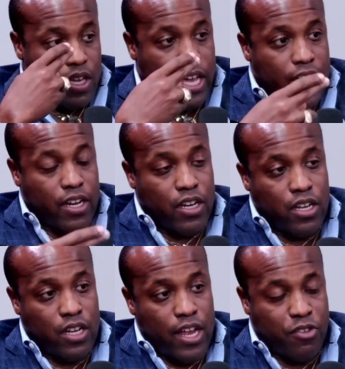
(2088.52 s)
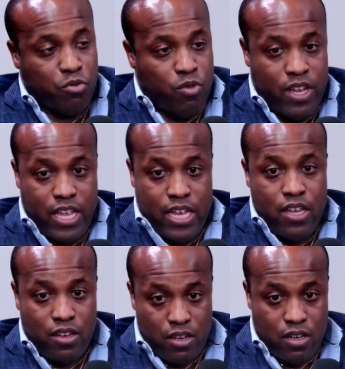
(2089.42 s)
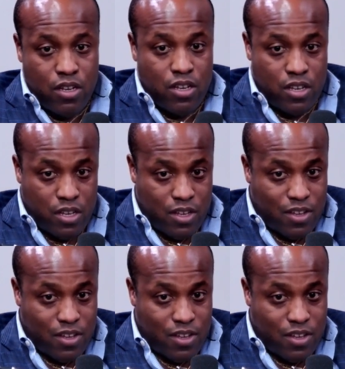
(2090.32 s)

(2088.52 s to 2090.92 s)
And as we... That's a good one, Prince